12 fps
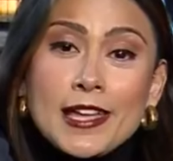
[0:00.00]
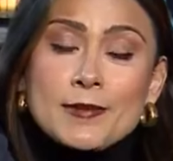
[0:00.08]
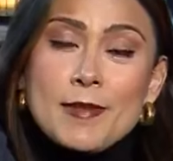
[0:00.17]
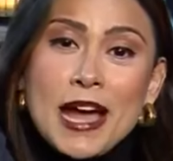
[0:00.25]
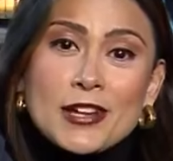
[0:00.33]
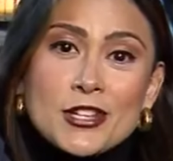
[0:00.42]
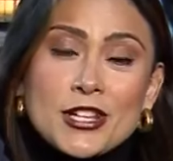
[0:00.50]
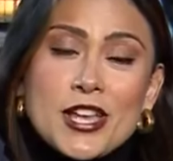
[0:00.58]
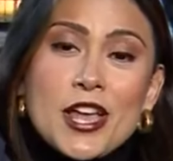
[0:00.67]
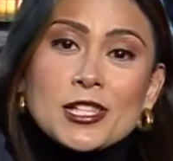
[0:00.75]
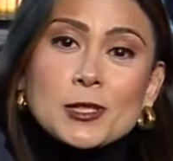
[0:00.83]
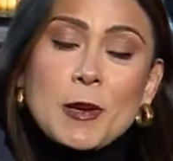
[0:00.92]
imagine
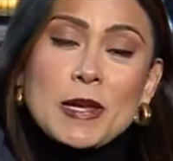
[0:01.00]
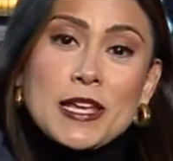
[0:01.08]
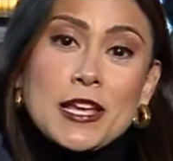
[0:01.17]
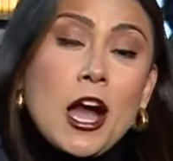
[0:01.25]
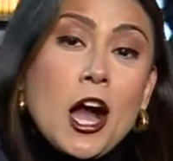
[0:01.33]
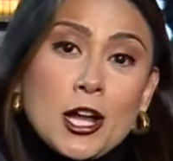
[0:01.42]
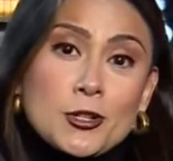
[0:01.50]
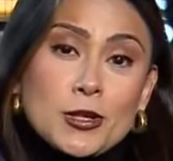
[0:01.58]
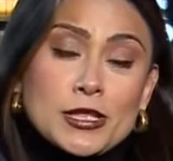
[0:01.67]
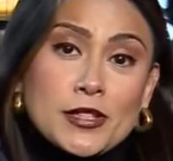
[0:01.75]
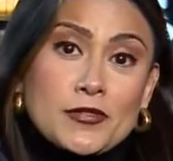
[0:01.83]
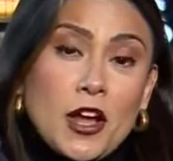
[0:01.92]
spending
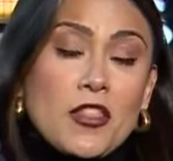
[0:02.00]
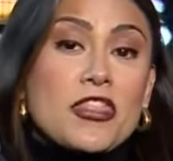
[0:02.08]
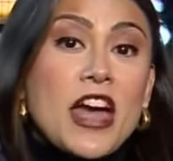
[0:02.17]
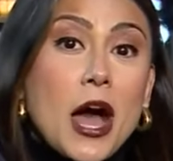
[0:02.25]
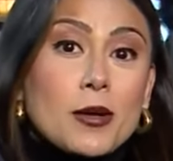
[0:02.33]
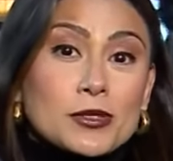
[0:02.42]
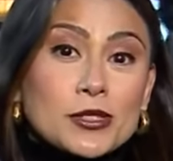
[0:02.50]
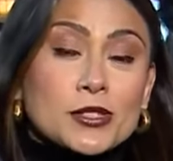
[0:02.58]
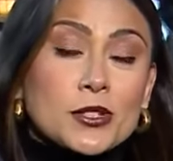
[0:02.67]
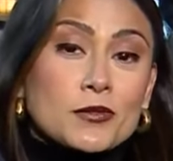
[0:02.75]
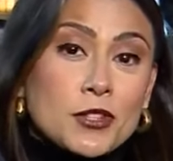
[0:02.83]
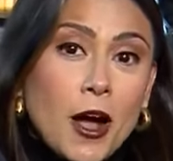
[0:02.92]
hundreds, if not thousands,
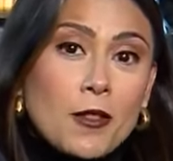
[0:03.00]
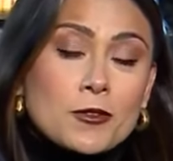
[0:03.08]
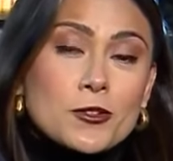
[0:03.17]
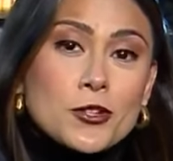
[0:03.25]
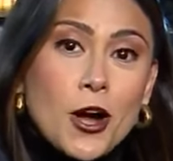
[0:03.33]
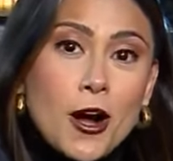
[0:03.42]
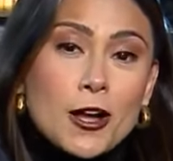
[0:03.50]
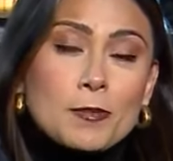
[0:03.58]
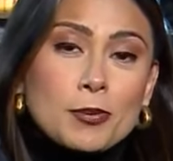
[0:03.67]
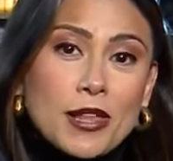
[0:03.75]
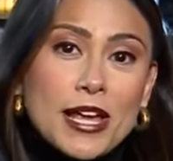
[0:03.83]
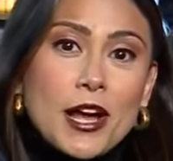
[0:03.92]
of dollars on
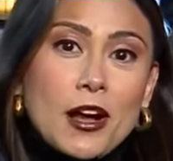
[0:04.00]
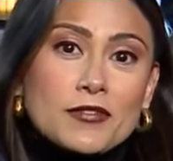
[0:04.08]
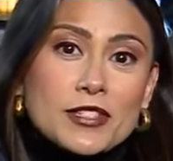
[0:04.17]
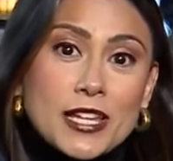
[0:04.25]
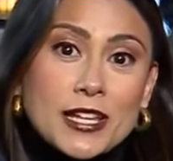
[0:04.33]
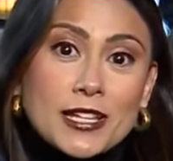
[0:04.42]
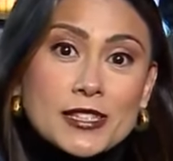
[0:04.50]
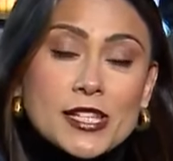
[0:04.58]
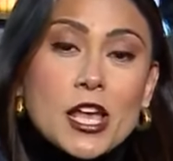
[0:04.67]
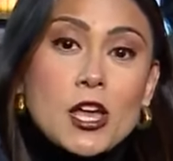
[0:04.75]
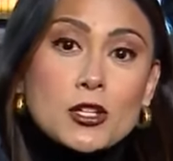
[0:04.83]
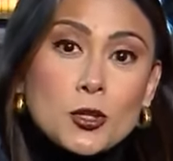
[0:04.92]
playoff tickets
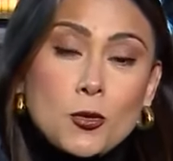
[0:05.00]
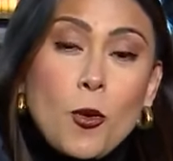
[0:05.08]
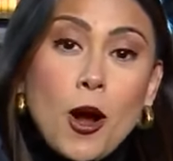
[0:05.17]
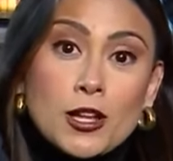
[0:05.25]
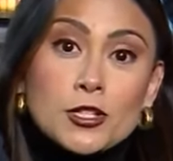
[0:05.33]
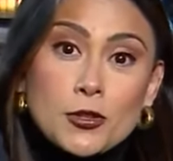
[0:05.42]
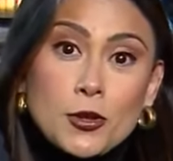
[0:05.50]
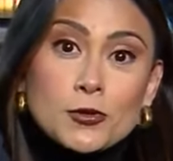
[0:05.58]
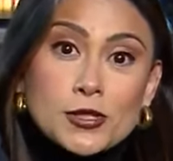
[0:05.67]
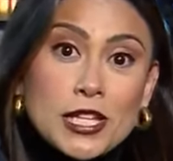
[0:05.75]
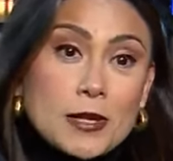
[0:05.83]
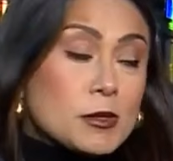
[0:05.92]
to watch
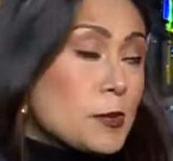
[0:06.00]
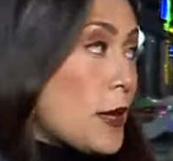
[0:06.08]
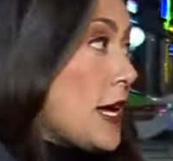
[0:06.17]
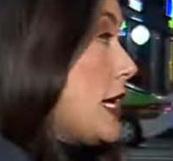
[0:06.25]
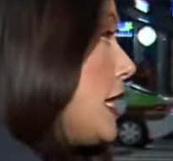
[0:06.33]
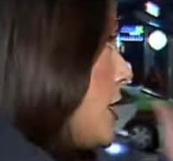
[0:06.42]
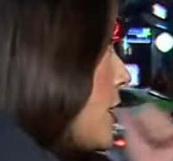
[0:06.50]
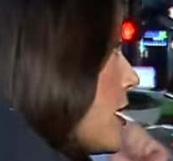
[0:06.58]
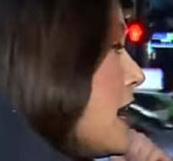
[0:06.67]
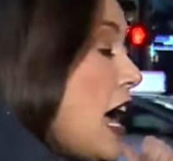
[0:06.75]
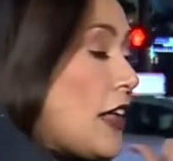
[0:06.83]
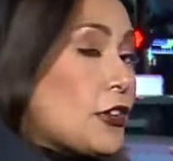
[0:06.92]
those teams play here
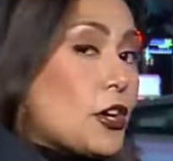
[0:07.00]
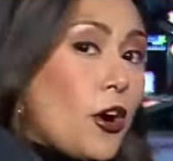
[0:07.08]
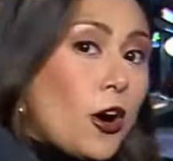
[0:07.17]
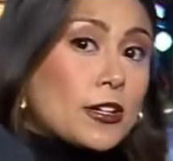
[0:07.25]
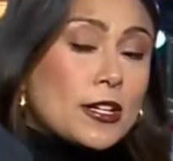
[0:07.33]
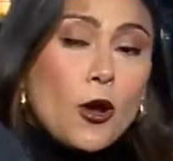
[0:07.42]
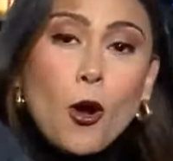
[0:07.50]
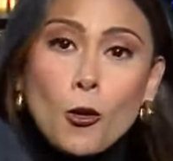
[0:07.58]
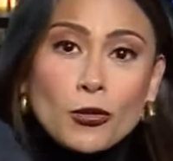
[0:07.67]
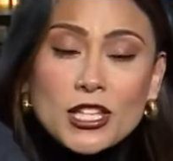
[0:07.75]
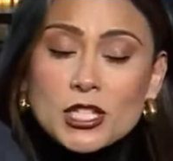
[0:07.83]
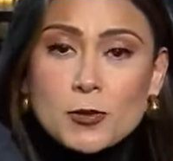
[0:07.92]
at the Garden,
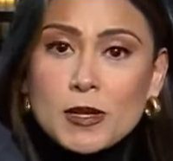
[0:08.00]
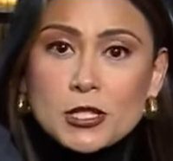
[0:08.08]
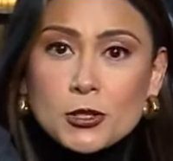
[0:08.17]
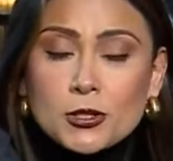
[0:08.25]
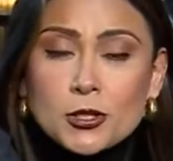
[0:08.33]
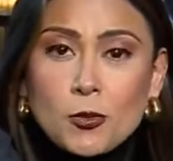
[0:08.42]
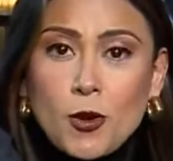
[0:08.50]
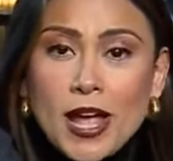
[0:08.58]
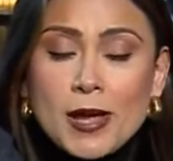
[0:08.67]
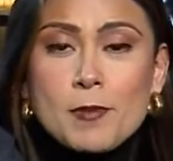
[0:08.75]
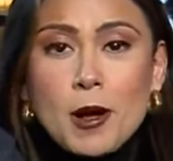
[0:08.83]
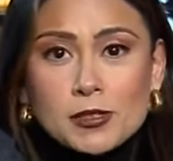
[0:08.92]
only to be turned
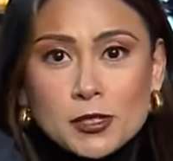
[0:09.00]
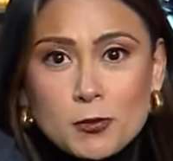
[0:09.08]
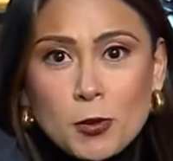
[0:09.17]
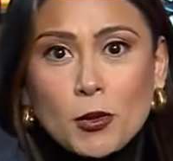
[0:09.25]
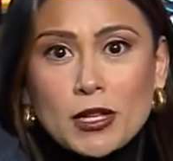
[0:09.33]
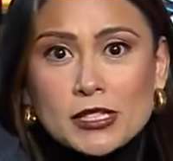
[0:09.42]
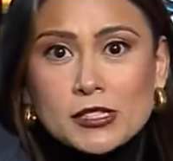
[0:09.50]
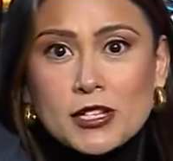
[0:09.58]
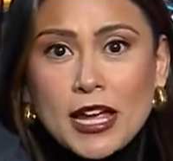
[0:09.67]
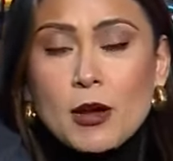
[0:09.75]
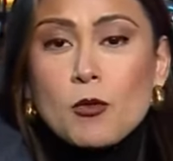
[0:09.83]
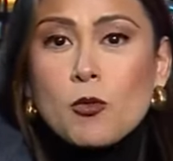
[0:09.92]
away. Boston police
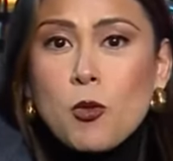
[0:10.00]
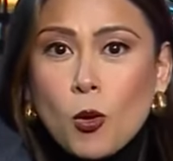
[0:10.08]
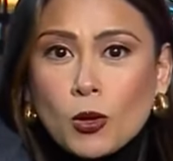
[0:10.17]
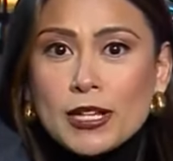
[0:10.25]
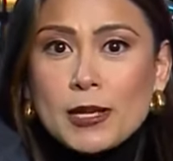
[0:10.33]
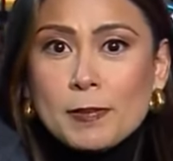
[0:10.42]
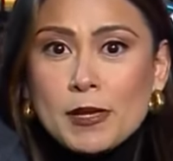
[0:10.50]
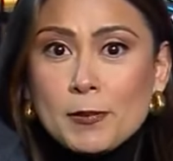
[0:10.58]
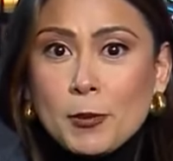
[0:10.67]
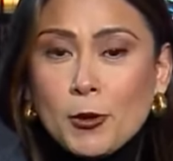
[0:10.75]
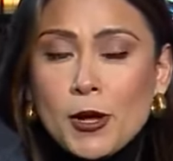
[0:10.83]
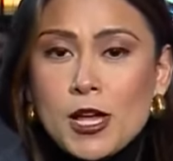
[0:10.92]
tonight warning
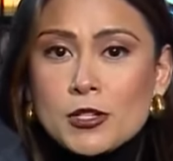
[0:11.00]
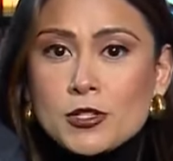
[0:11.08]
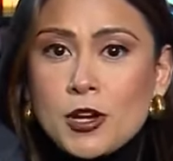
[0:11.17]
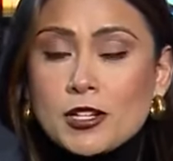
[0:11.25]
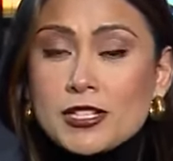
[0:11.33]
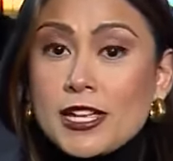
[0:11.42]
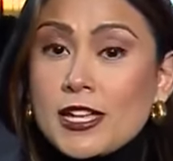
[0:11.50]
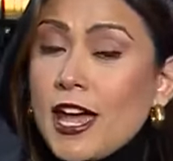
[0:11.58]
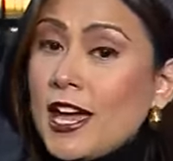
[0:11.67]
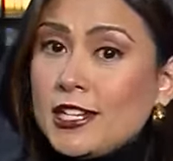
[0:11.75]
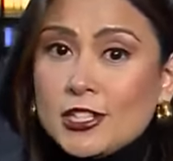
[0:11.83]
people to not take any